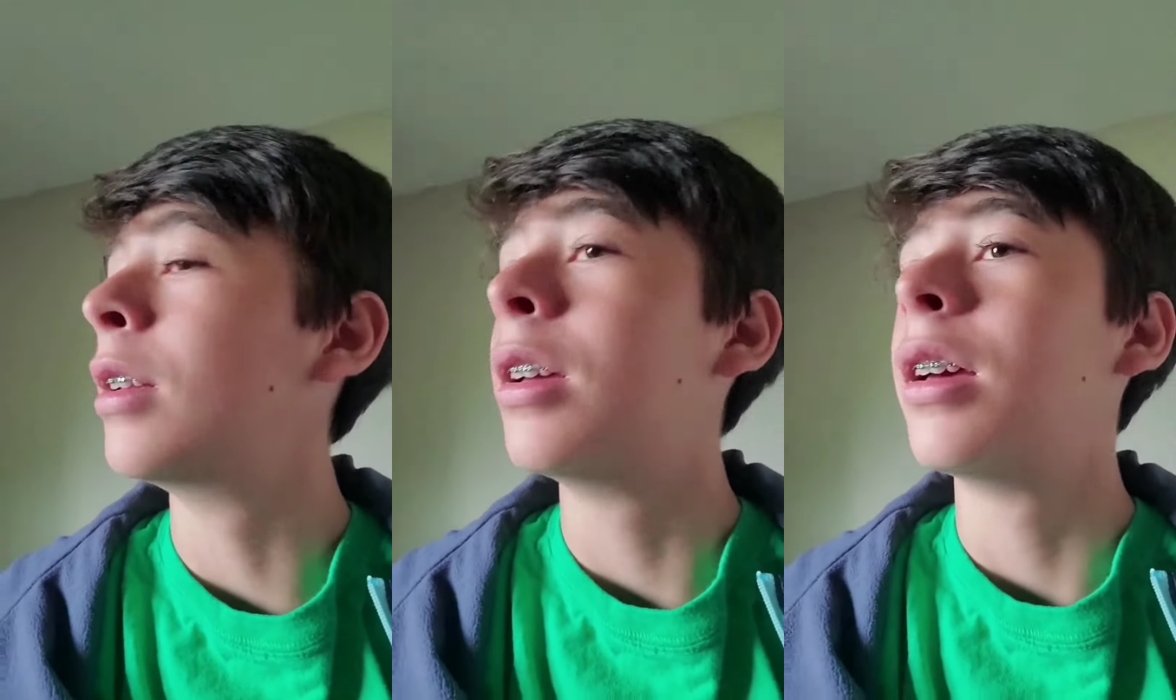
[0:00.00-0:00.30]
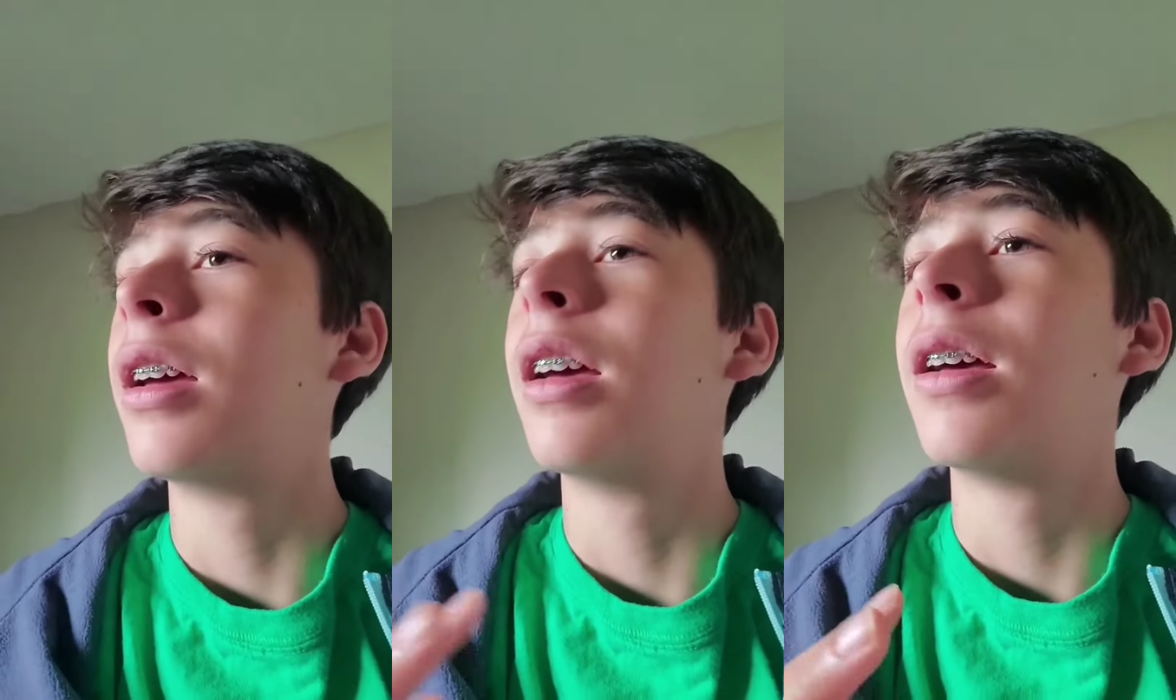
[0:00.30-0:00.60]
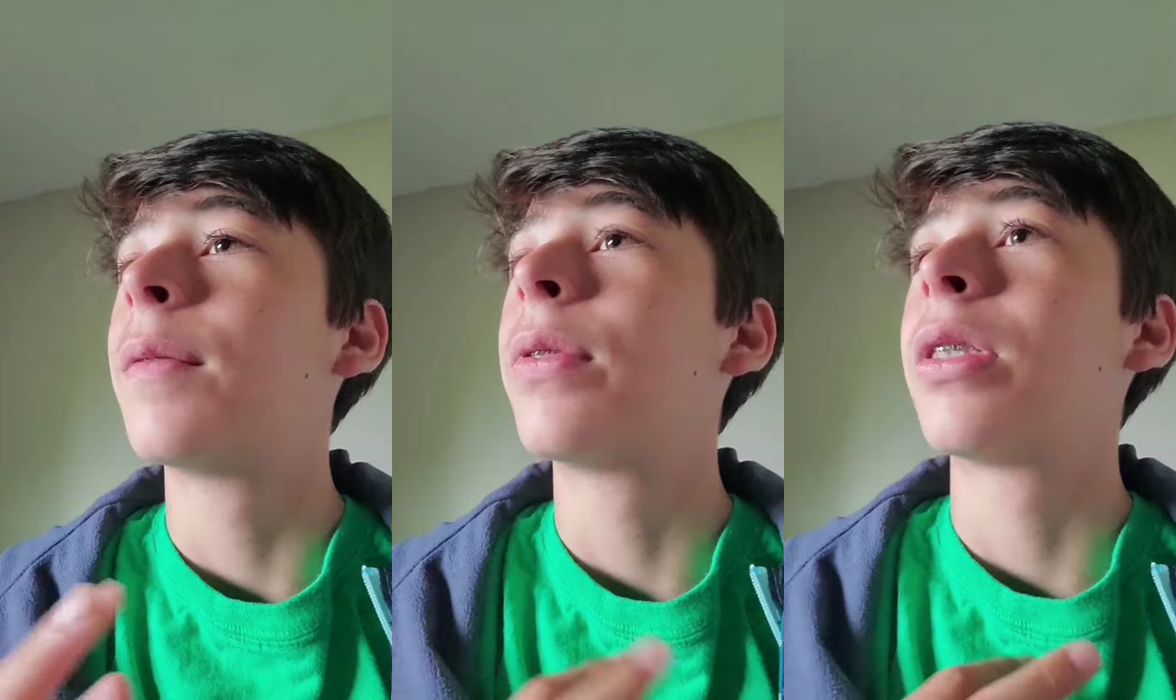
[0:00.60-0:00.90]
but
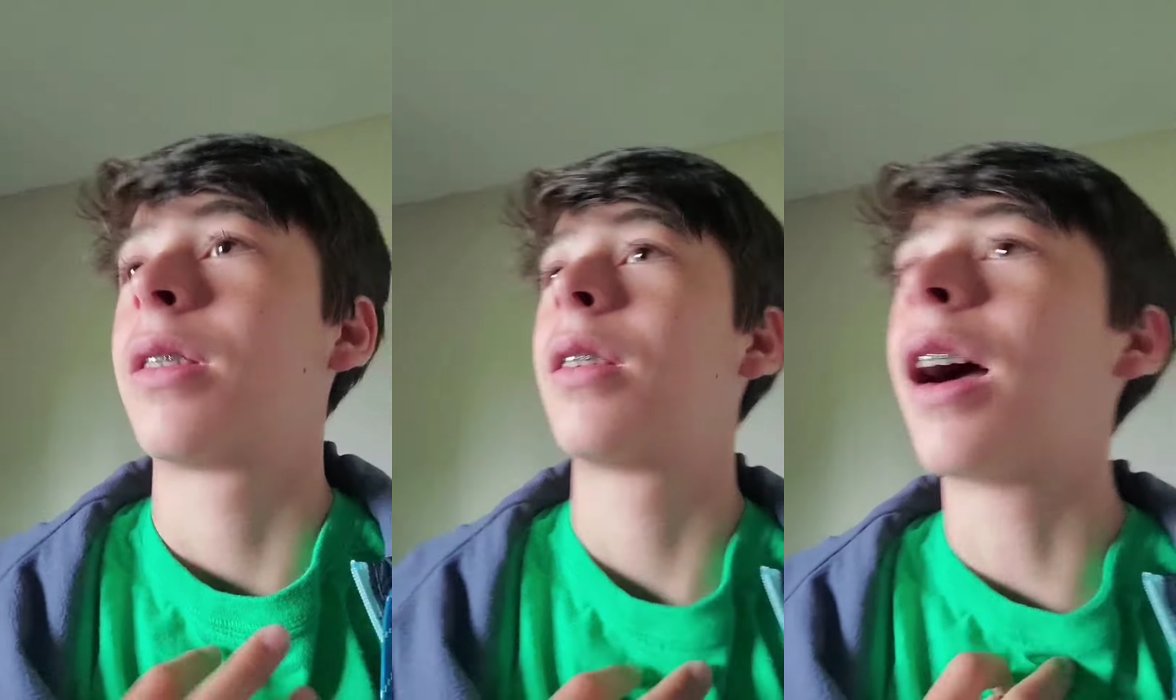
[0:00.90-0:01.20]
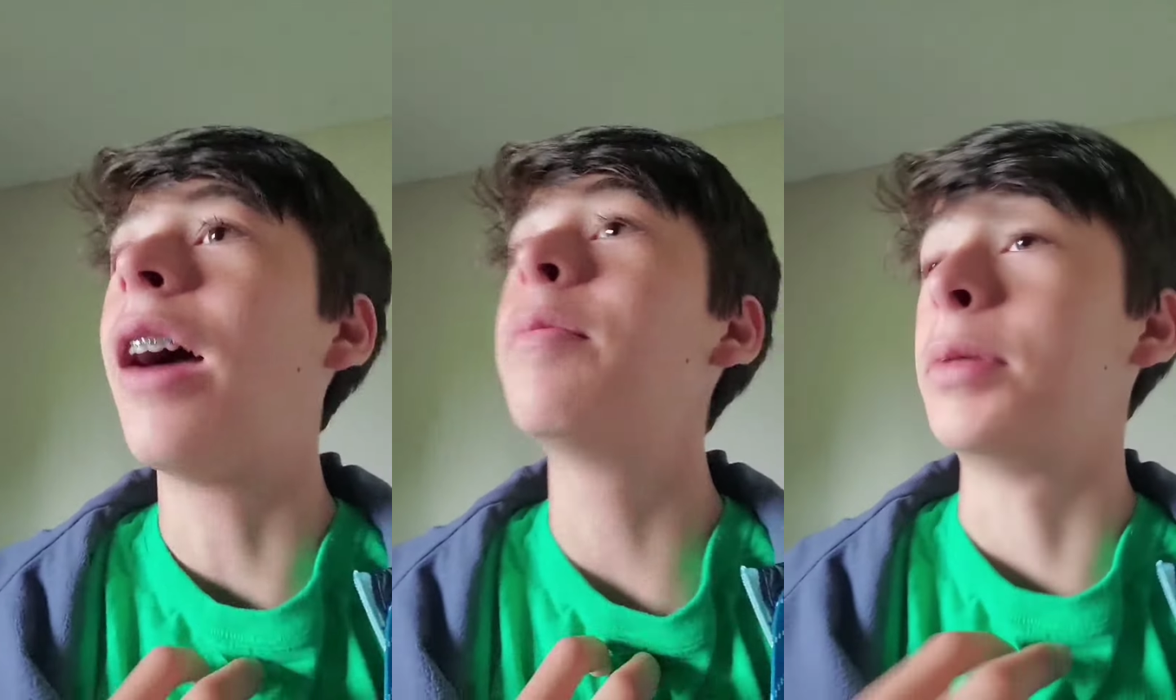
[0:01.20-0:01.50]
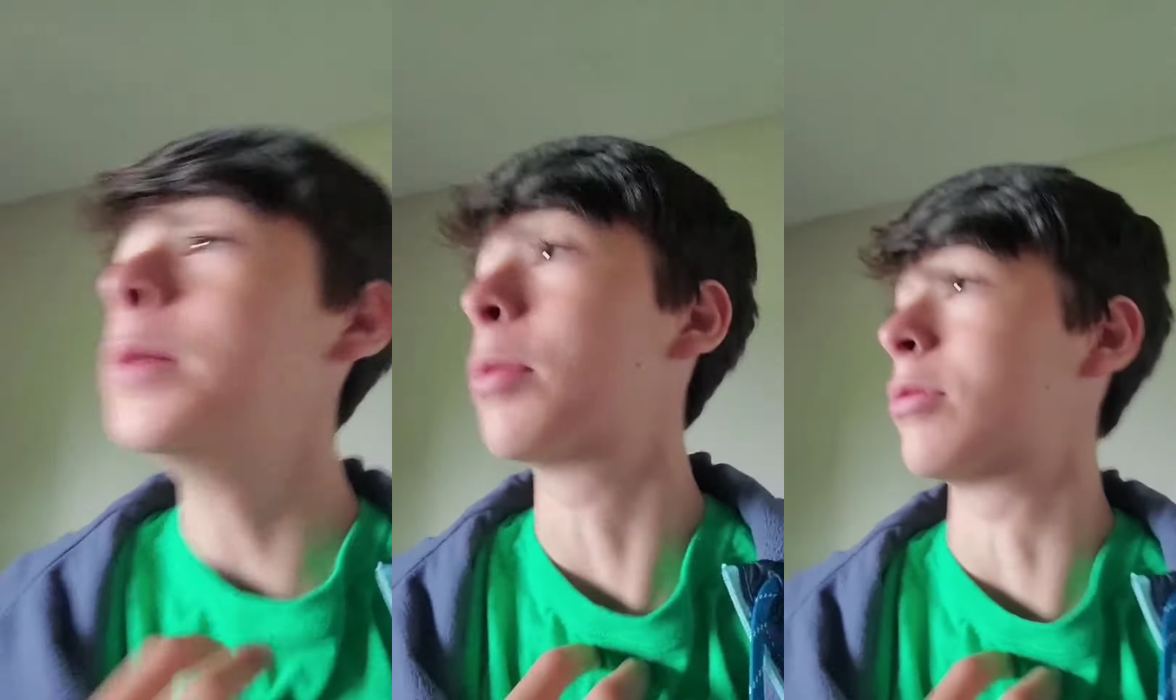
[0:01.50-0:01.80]

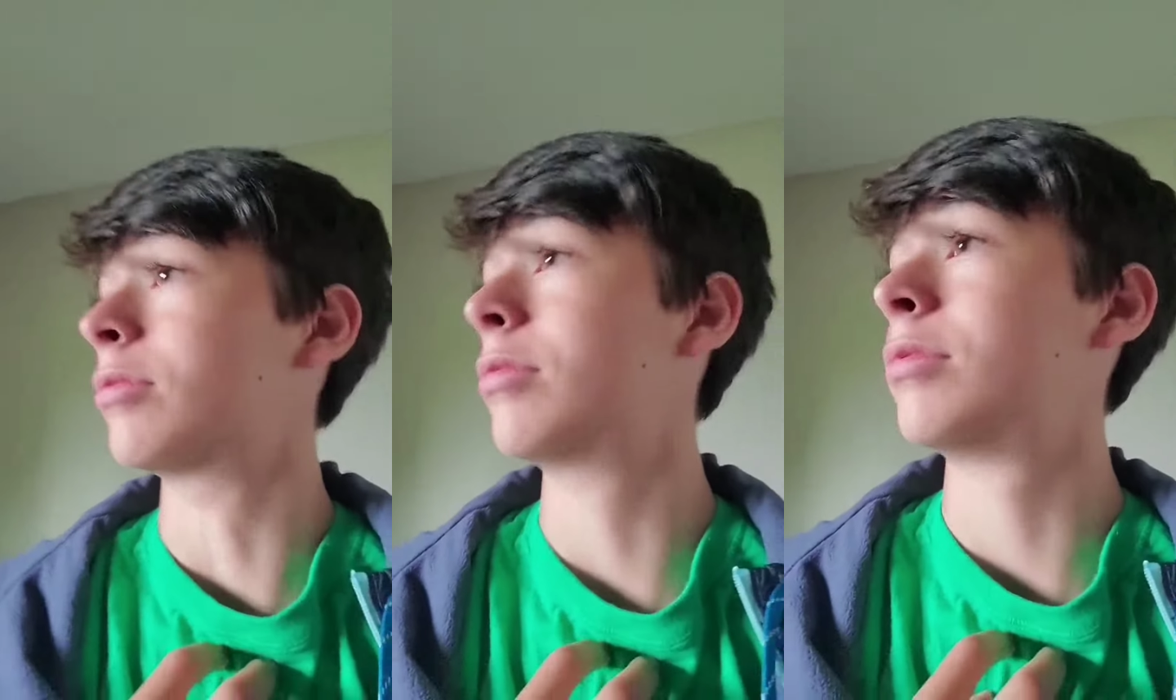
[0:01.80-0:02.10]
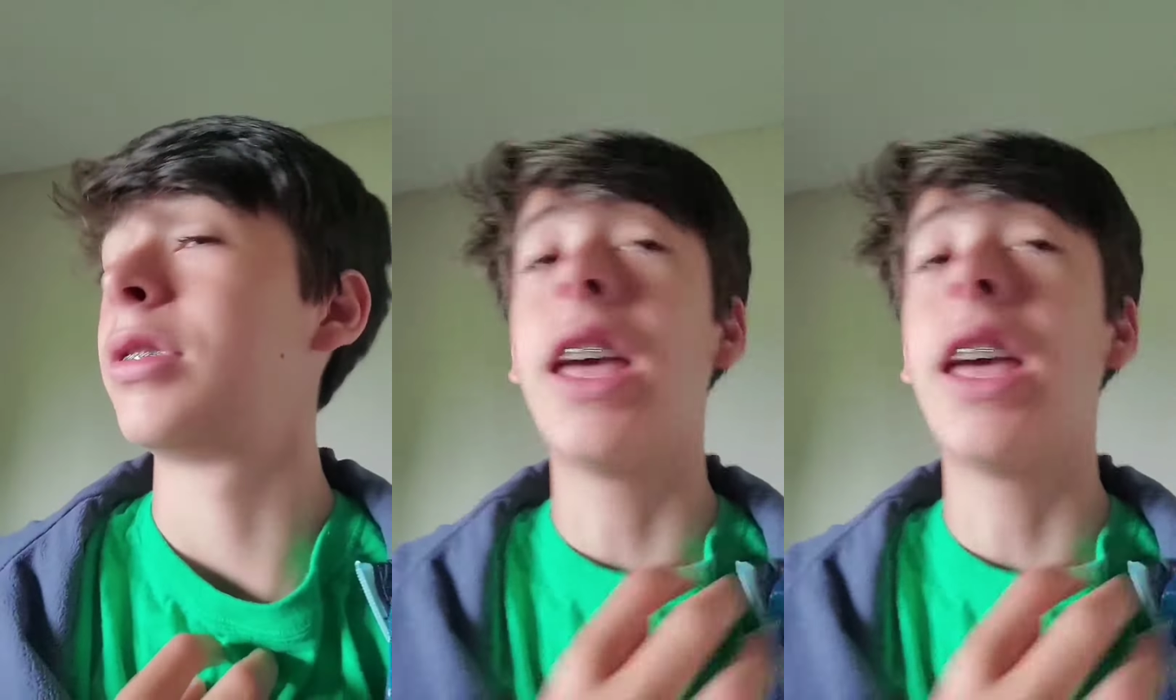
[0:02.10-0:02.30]
I have people.